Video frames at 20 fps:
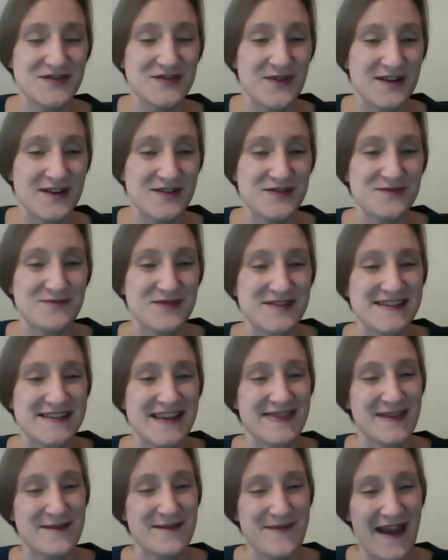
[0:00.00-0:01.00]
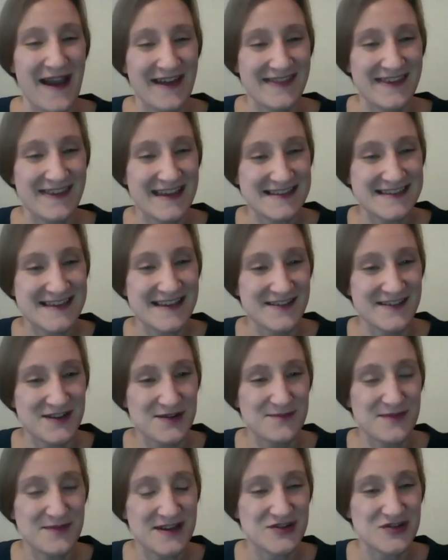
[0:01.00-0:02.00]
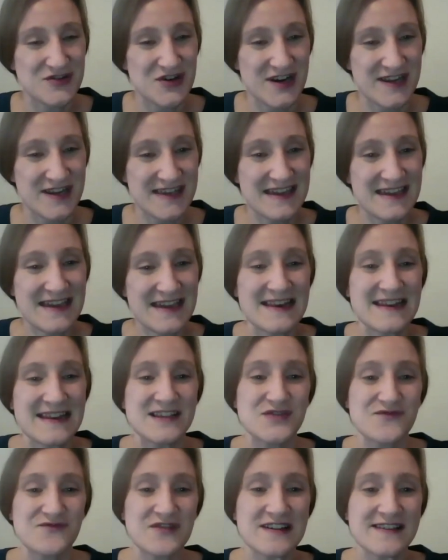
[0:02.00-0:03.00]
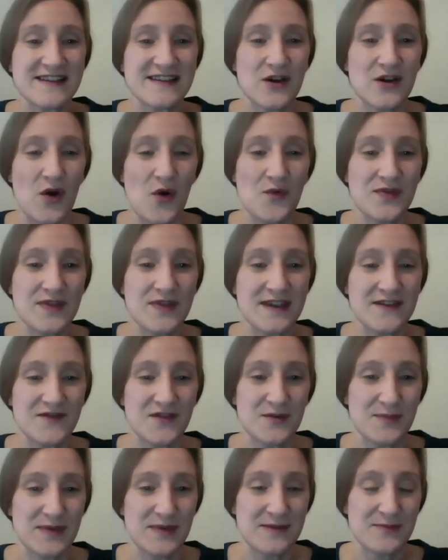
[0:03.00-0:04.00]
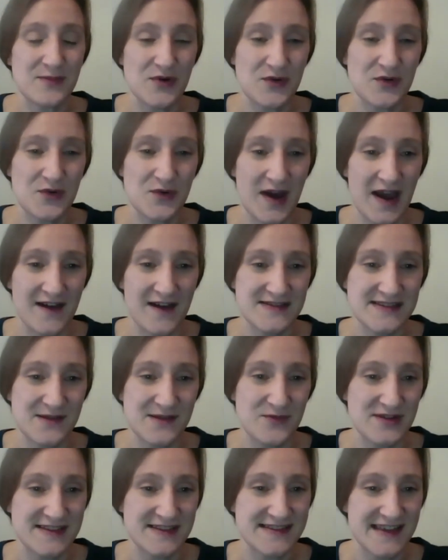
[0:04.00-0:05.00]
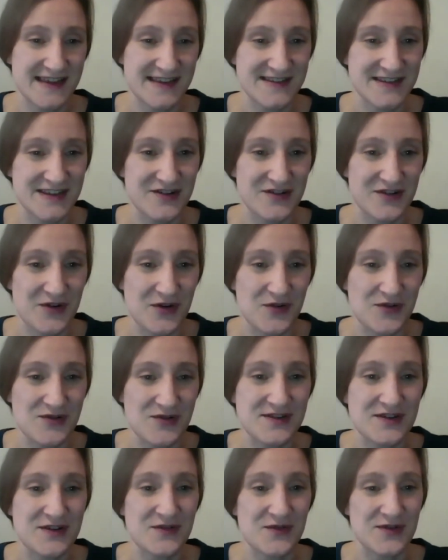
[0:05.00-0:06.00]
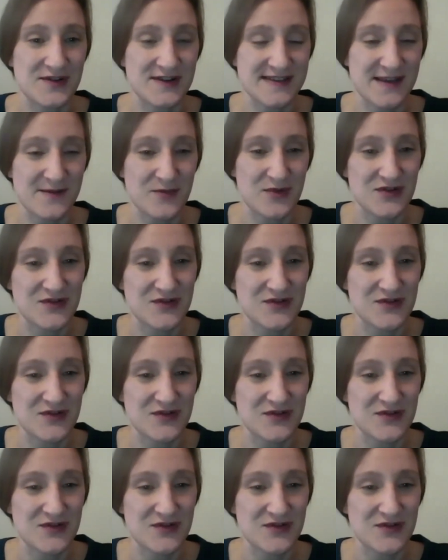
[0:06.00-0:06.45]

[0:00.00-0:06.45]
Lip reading: 200%, the math gets a little bit tricky, and it's really only for people who have someone 60 or older.